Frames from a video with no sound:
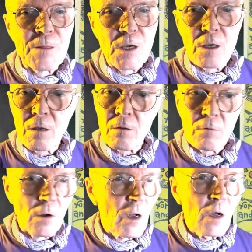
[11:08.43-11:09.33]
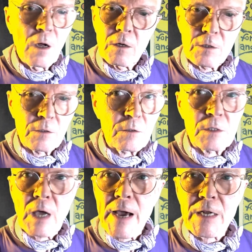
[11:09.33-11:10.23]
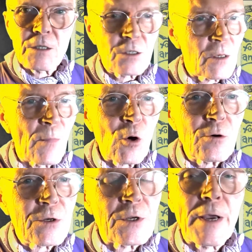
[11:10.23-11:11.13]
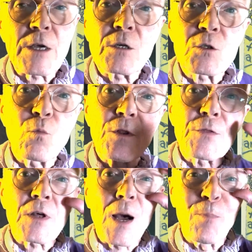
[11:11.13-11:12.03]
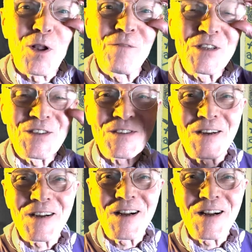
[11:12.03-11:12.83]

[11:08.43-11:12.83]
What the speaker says: He got on some motorcycles with a couple of his